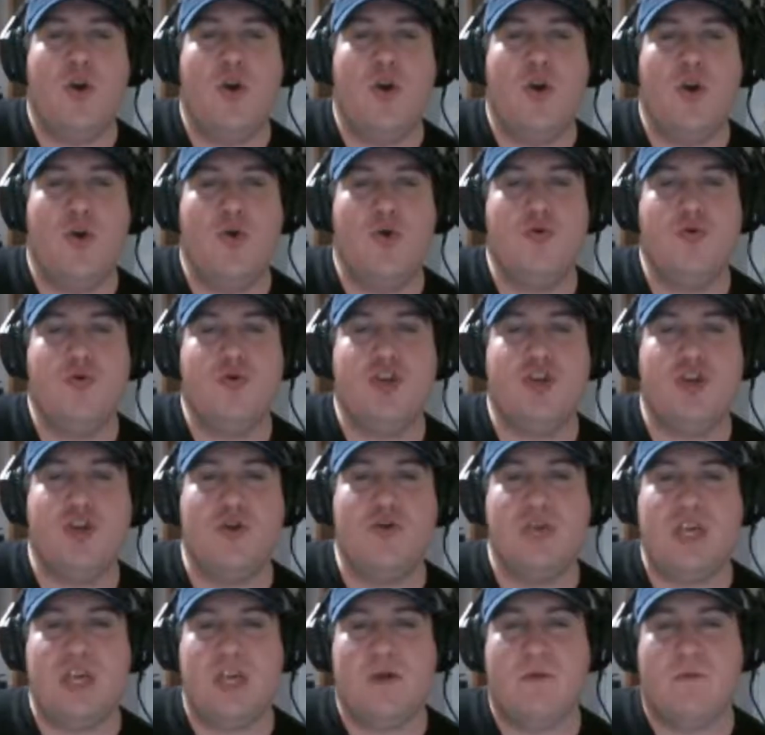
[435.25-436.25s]
who
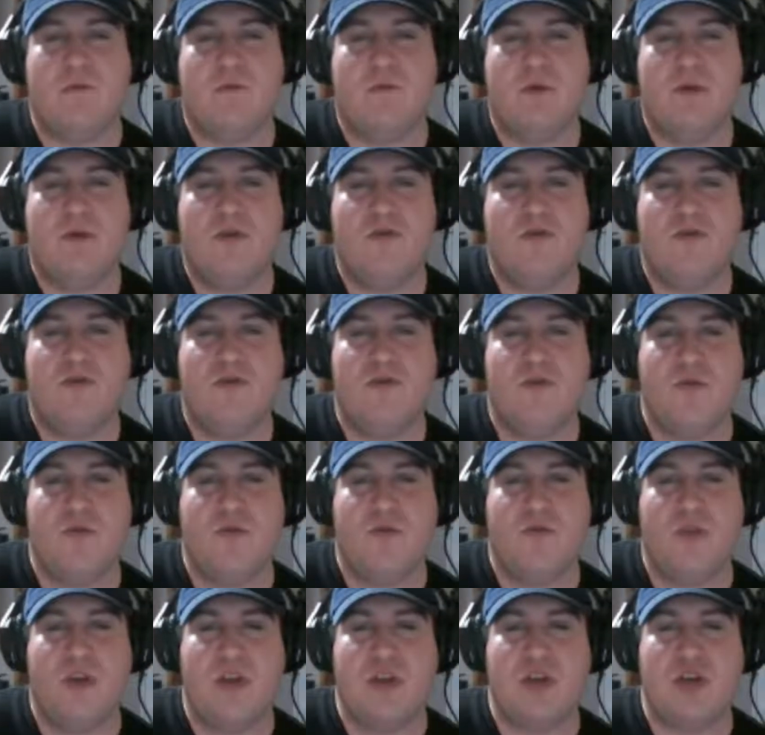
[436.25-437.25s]
shoots him
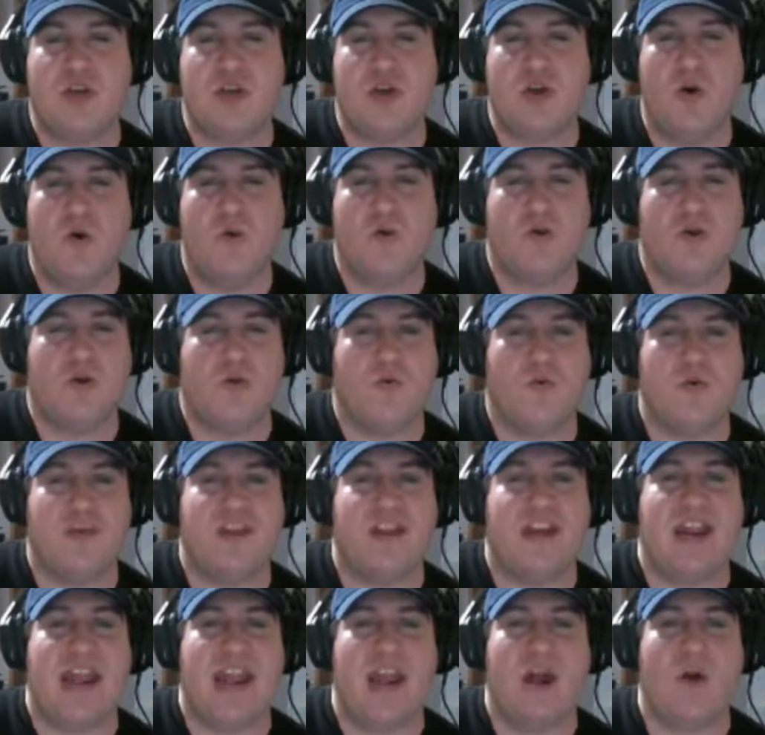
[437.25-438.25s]
through the shoulder with
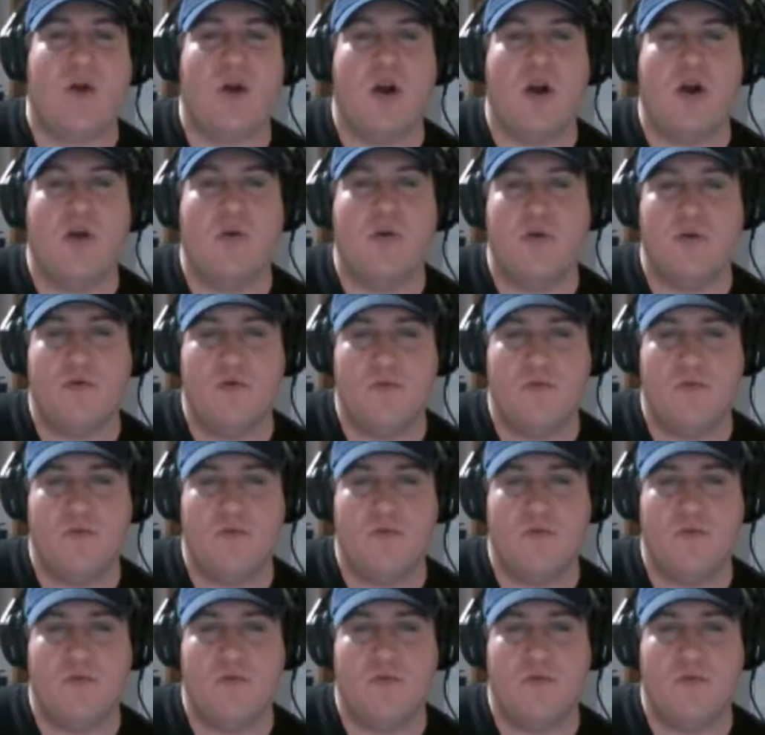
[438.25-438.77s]
an arrow?